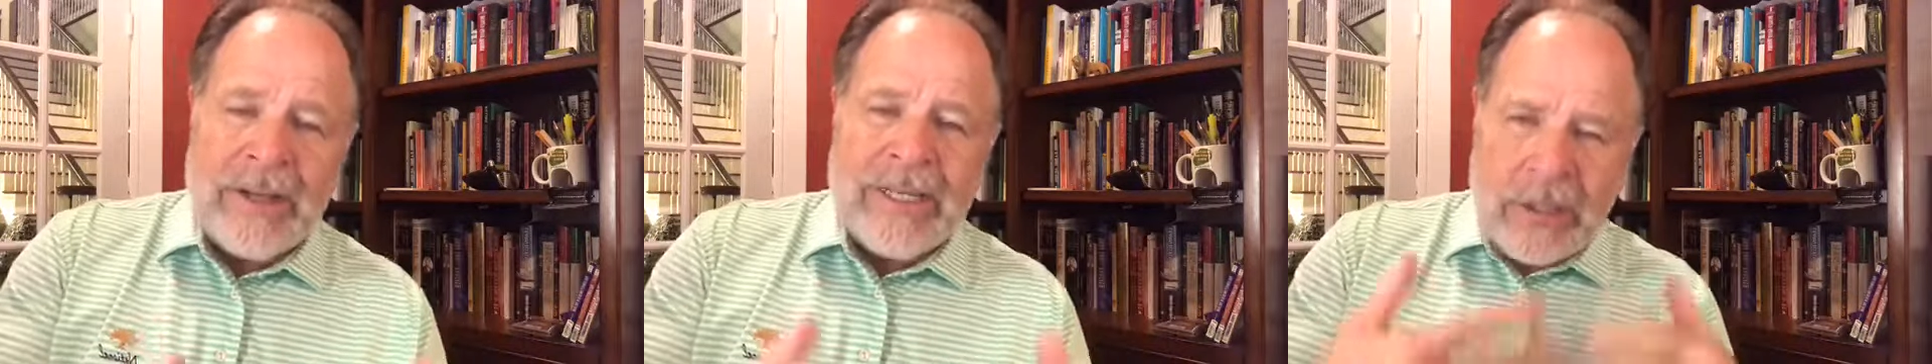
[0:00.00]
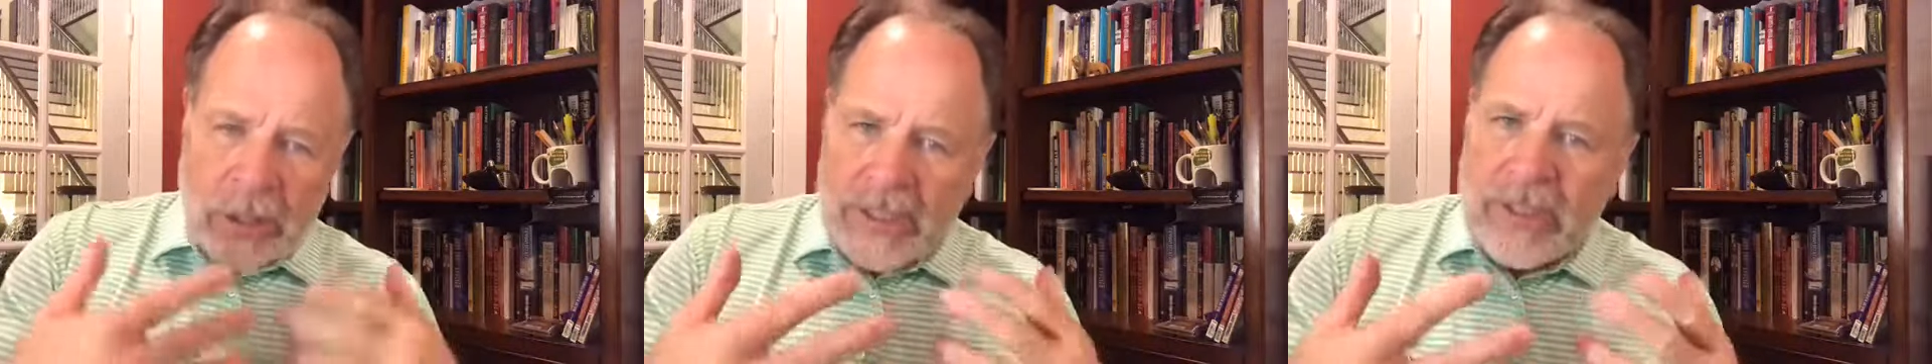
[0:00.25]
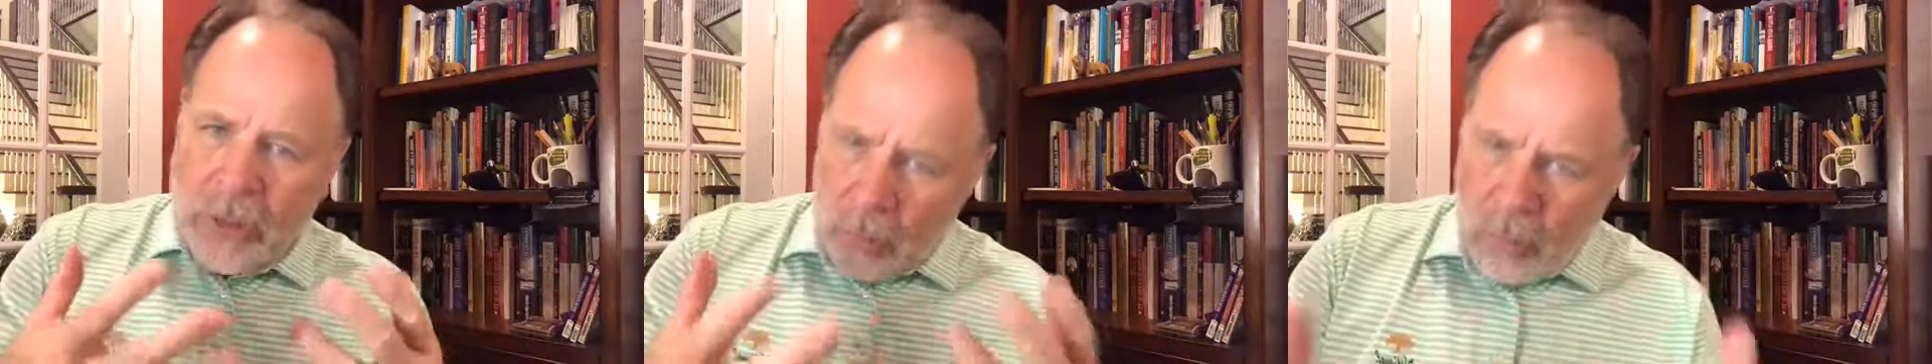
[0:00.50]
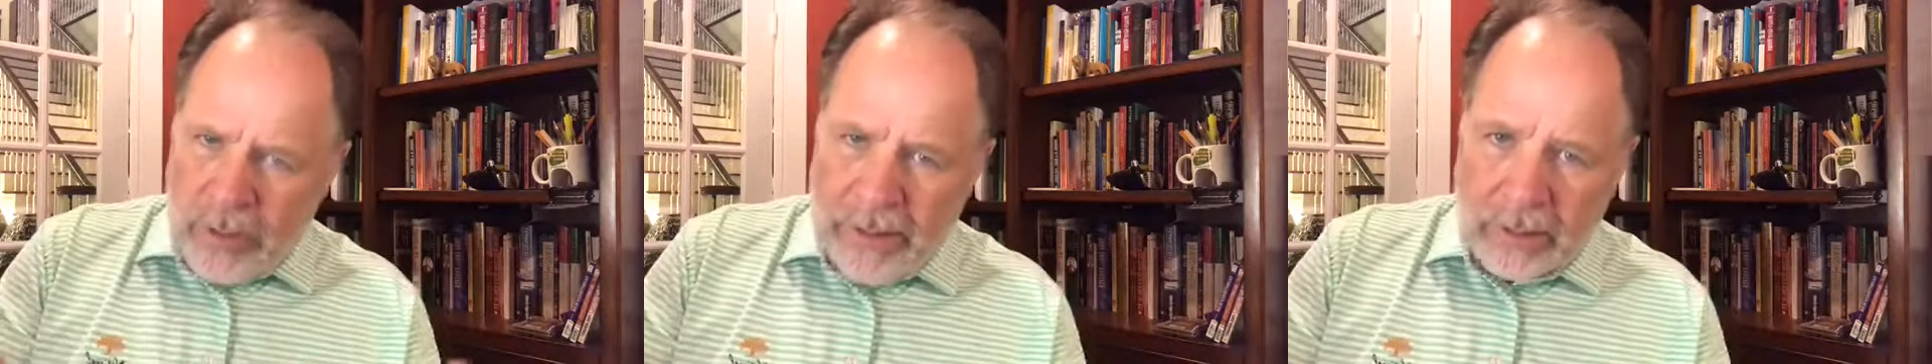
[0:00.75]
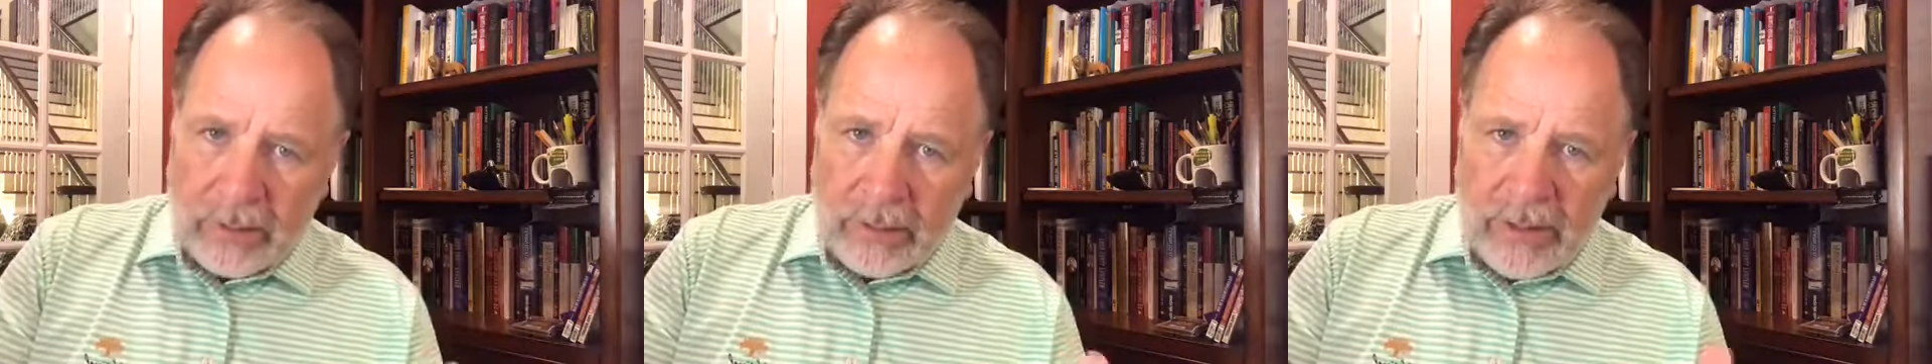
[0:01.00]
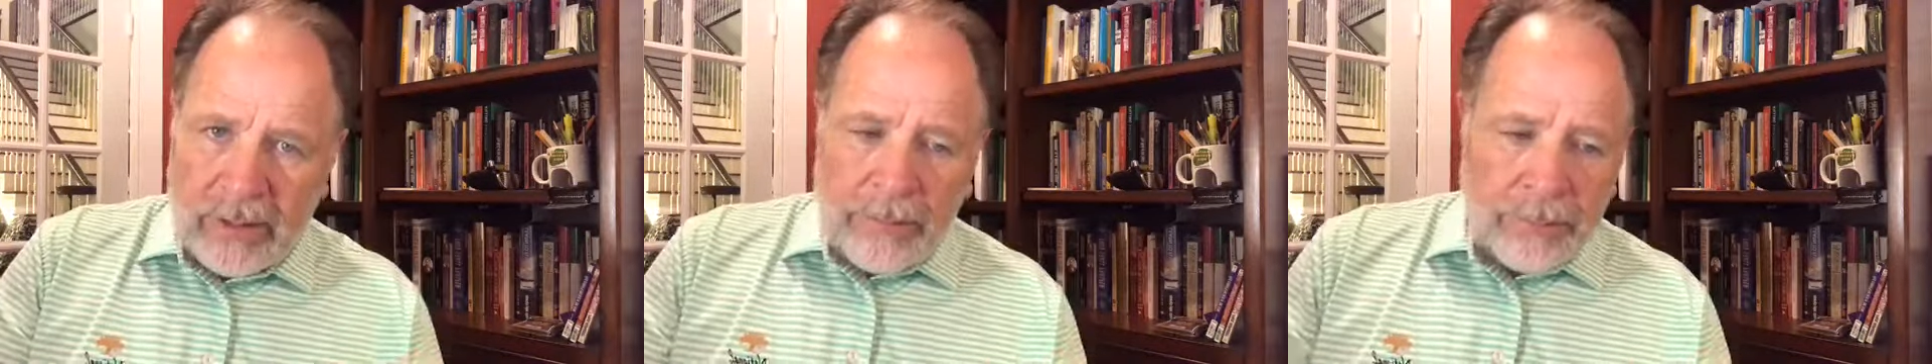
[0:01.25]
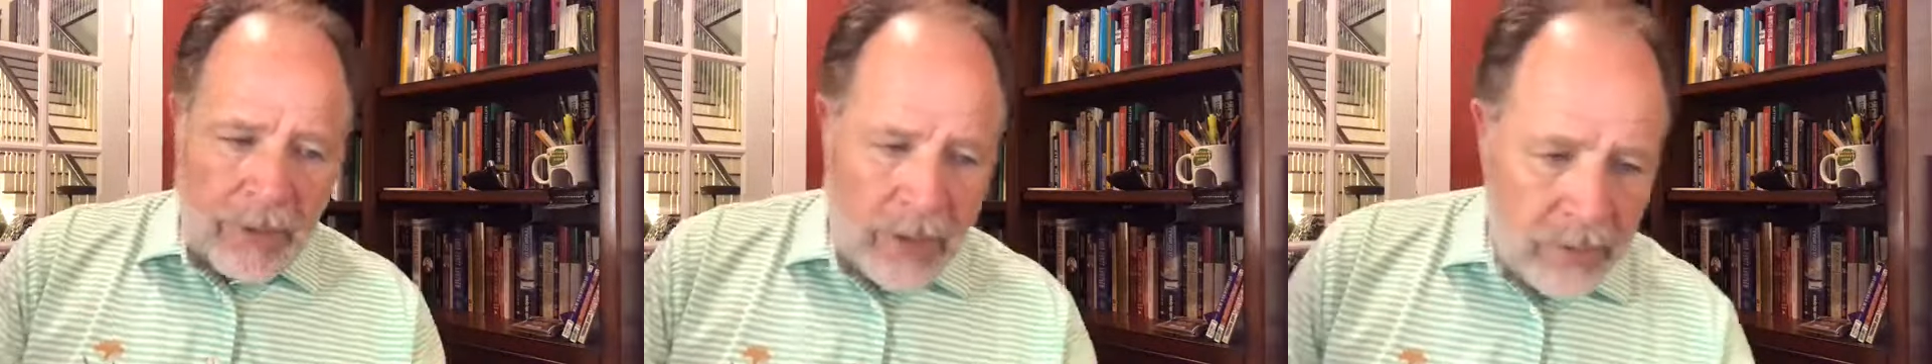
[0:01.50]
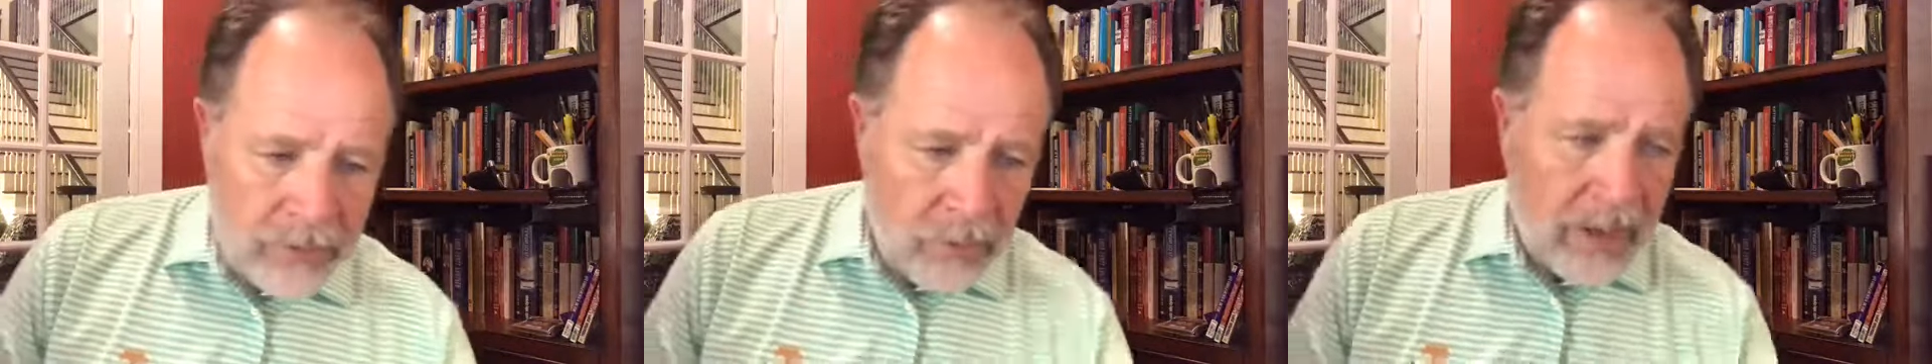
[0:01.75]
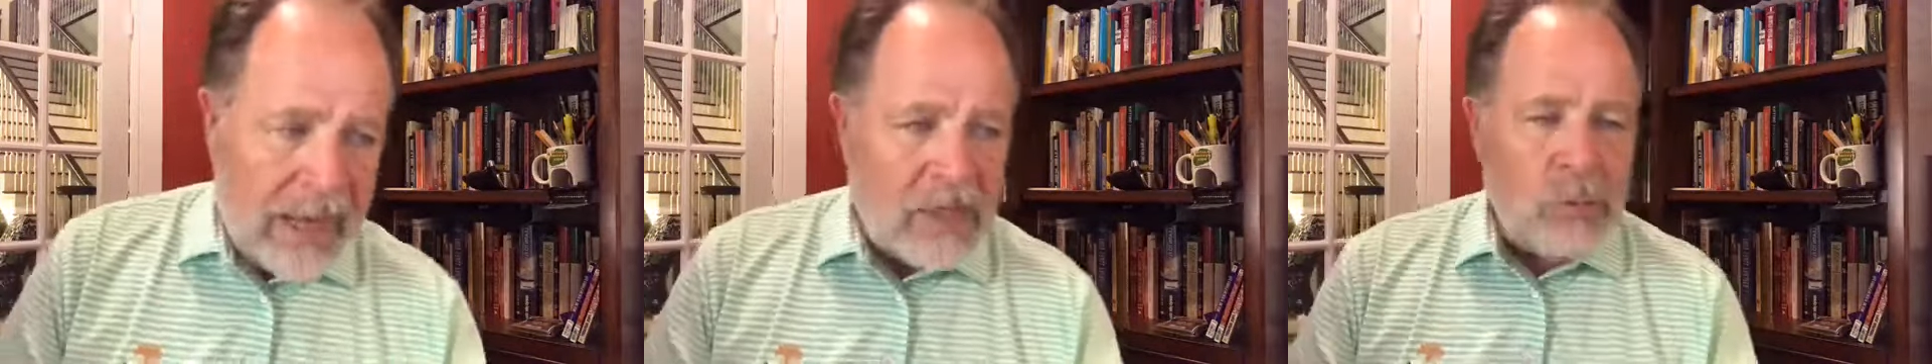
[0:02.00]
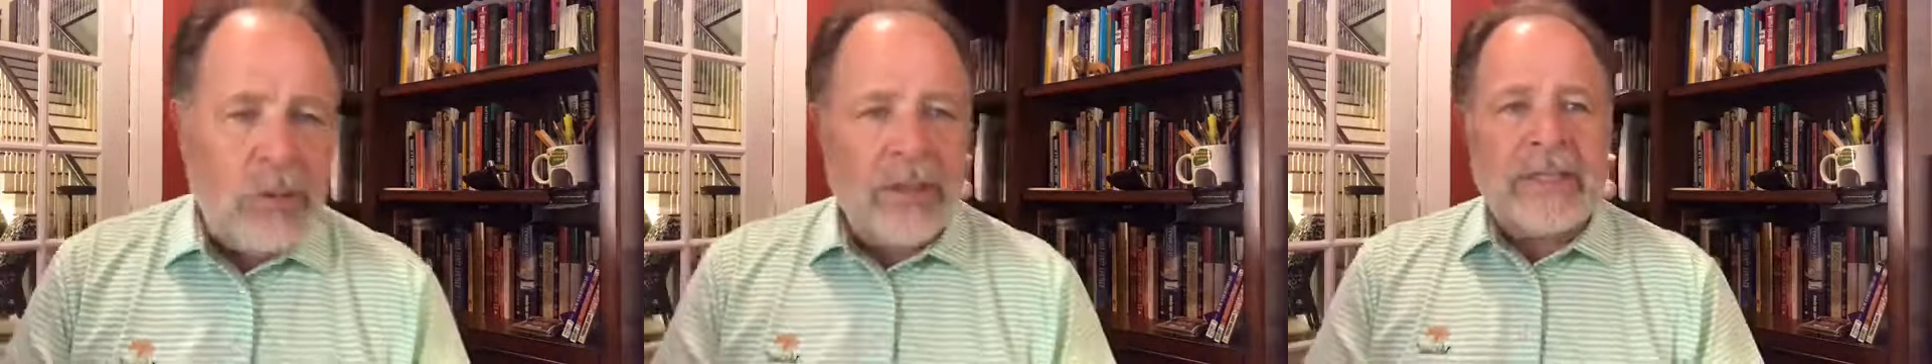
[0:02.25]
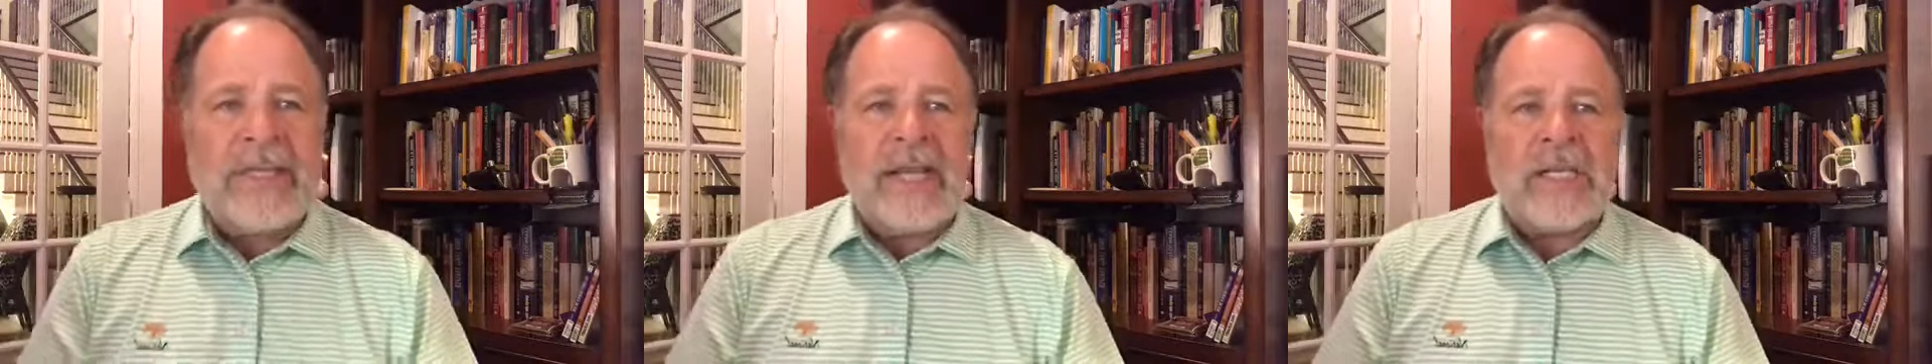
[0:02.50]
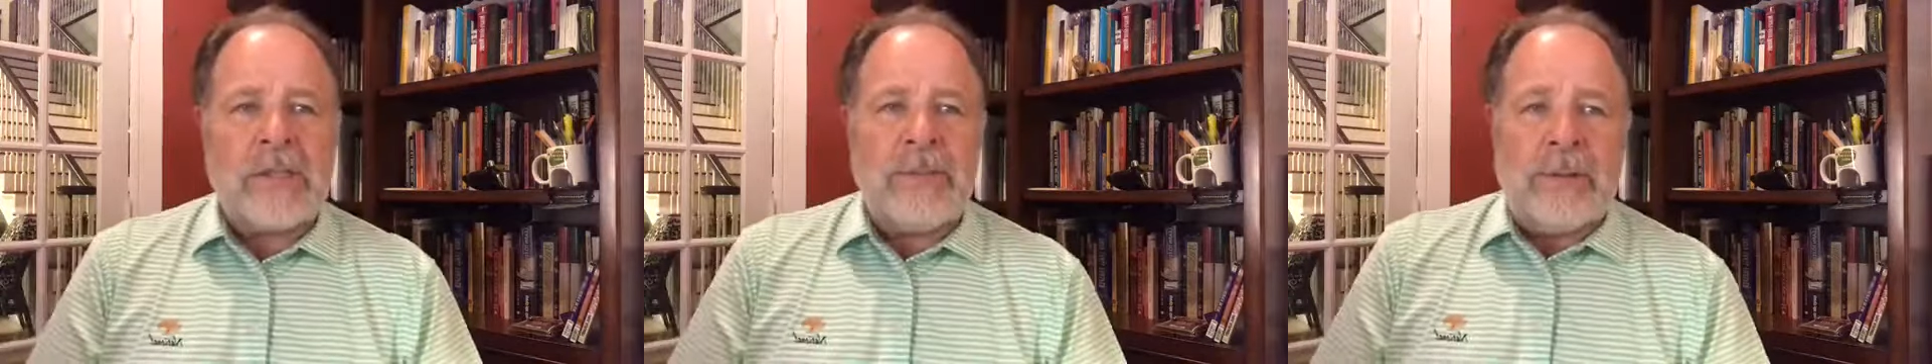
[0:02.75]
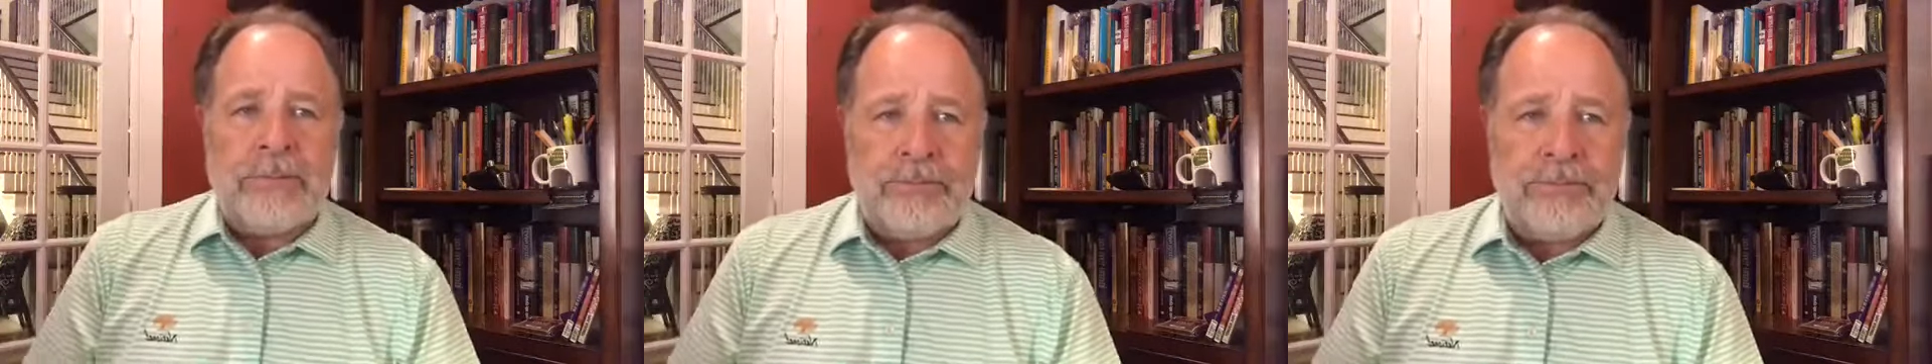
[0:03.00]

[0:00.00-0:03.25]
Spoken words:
It's their will, their last will and testament.